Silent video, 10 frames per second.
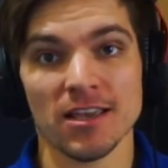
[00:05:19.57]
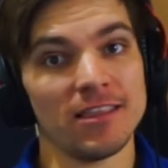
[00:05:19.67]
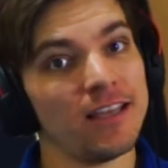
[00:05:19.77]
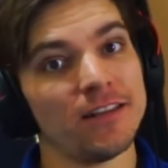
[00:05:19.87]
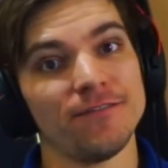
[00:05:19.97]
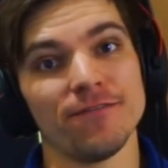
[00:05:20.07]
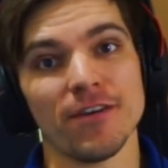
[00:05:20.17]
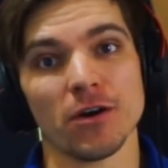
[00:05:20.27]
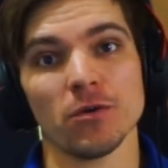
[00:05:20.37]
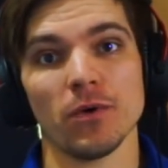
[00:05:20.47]
They did
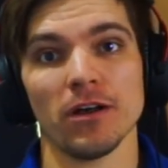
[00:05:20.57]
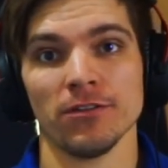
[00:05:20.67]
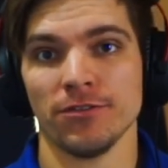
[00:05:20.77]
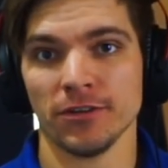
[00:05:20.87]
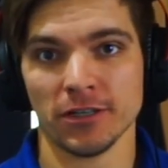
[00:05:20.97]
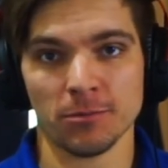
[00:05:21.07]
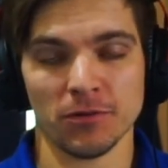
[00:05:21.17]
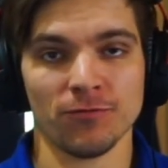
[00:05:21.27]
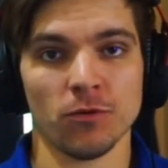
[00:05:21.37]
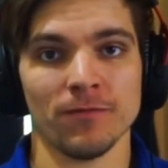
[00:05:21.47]
very well. They're going to
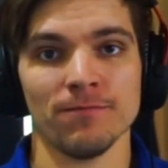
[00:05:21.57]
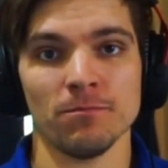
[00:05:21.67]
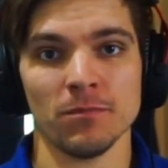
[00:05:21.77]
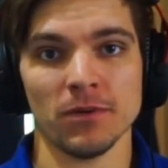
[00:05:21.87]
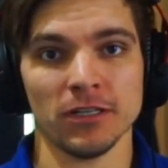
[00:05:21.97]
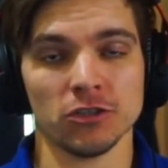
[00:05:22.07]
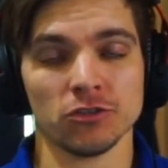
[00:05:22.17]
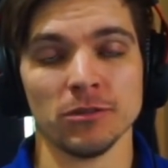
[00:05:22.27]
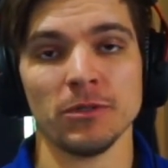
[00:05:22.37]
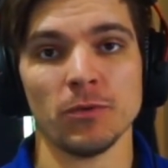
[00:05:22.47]
perform
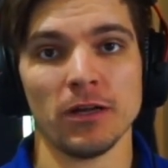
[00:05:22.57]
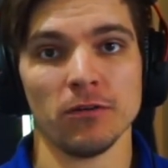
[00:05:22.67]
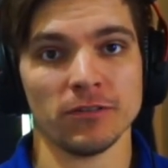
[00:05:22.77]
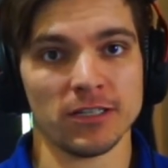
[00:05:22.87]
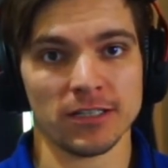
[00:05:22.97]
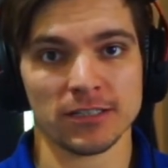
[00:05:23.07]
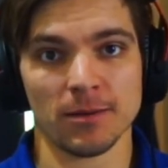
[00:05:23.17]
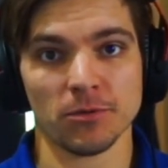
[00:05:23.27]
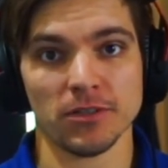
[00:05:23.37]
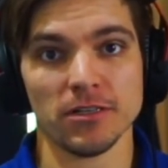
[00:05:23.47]
extremely well over the next
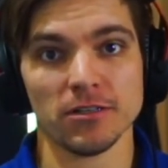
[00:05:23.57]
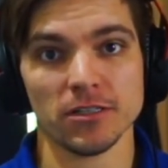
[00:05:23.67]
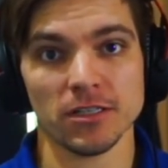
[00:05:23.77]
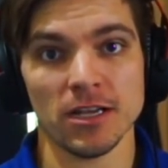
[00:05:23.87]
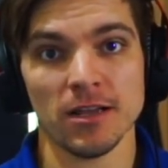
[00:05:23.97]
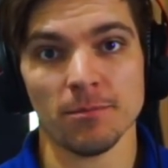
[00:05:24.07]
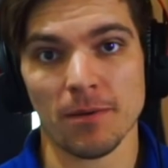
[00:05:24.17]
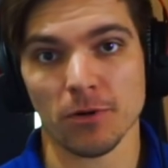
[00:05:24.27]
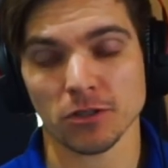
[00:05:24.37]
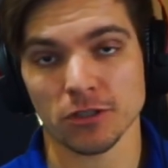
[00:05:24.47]
couple of years, in my
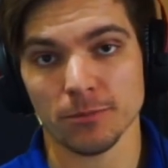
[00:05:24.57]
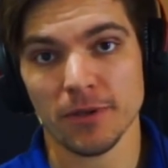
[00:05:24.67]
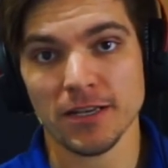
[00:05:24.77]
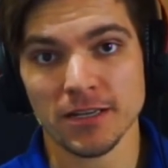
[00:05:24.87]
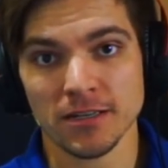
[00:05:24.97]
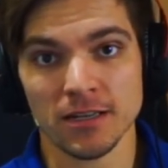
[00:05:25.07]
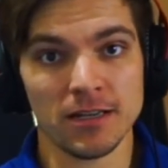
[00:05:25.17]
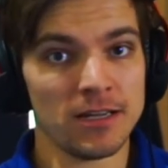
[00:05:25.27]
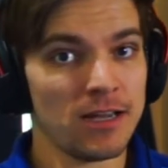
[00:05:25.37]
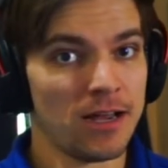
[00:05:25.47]
personal opinion.
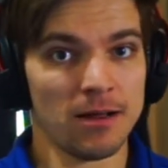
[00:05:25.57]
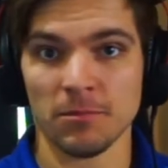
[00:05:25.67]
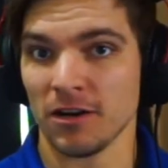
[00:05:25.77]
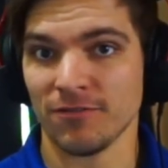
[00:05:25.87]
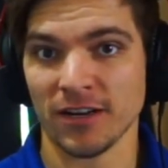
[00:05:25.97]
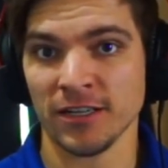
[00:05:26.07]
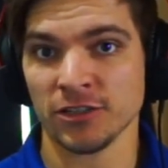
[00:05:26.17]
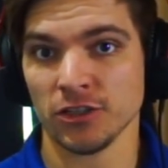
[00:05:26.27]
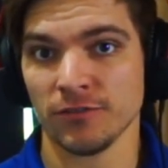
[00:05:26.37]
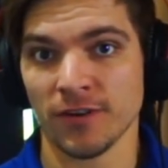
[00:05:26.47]
I'm not a
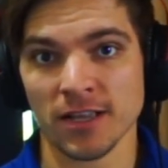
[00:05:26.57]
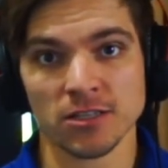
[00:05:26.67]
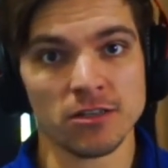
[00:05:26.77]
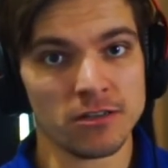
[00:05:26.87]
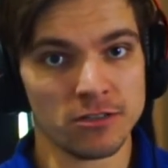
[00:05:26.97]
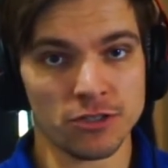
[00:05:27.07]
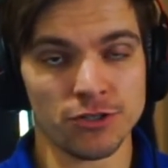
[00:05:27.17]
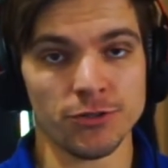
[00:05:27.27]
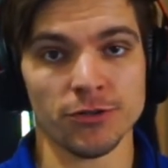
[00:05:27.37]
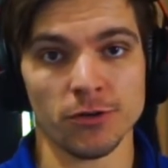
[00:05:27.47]
financial advisor, so do
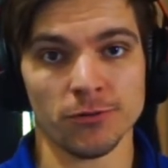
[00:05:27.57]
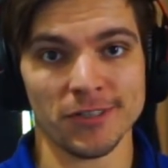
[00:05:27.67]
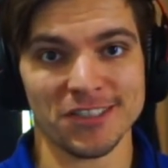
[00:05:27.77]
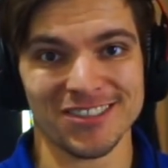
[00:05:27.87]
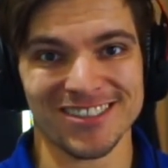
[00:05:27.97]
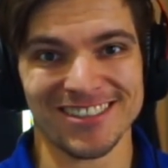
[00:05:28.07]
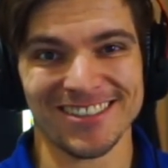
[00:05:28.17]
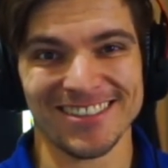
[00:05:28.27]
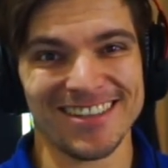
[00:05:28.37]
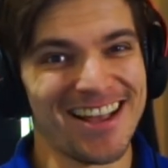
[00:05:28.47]
your own research.
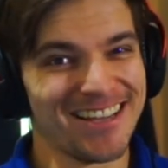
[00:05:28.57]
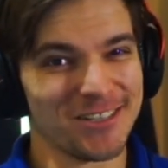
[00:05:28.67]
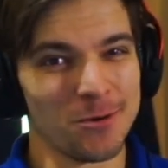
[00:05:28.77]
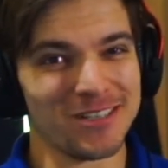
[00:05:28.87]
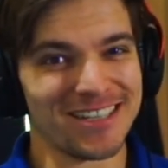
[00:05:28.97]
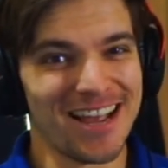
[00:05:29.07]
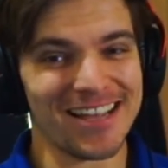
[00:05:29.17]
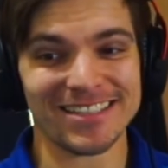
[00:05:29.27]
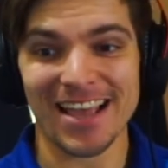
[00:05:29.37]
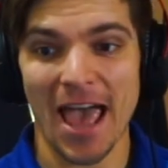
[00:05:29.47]
As always,
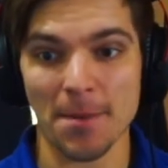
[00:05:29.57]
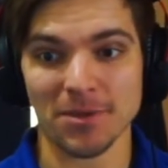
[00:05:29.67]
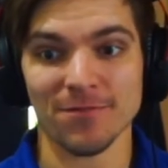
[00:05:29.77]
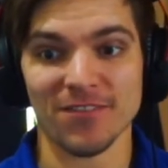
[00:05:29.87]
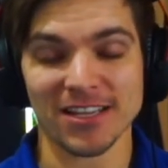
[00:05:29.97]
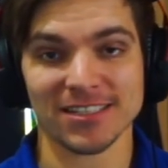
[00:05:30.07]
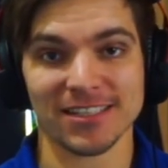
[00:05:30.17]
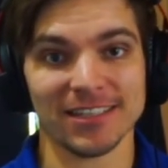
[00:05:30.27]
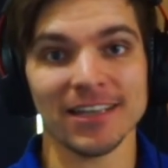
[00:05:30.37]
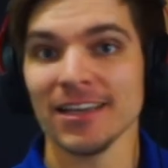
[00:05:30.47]
guys, happy
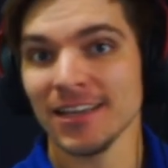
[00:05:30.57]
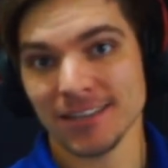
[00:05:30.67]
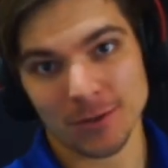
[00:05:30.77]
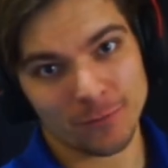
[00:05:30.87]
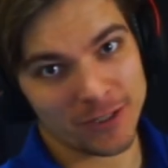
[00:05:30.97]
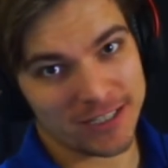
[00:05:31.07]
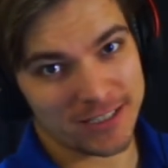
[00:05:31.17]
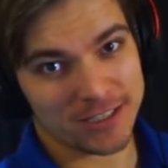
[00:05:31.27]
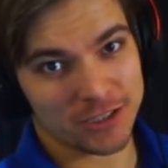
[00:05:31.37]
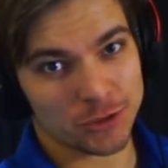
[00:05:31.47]
investing. Don't forget
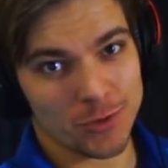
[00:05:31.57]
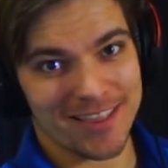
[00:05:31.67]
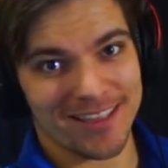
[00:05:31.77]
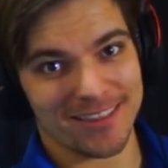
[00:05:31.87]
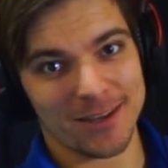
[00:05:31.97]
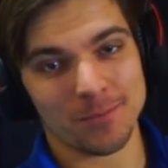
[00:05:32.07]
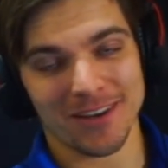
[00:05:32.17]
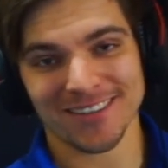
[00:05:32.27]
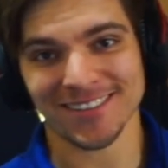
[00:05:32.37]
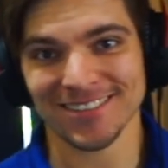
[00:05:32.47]
to destroy that like
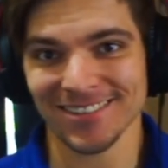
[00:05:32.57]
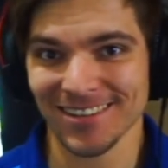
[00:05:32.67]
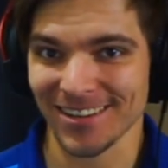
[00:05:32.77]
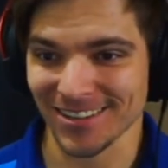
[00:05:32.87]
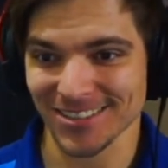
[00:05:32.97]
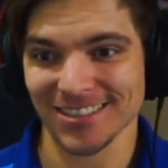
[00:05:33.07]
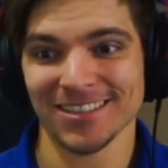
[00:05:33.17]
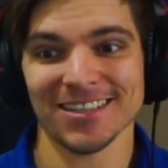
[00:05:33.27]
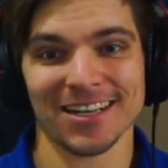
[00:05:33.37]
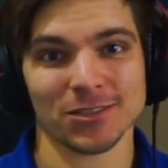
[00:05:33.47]
button, and I'll see you
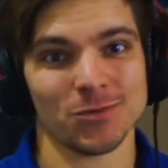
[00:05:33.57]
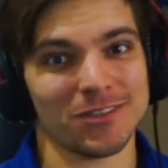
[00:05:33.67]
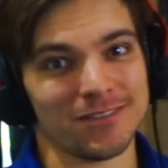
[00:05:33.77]
in the next one.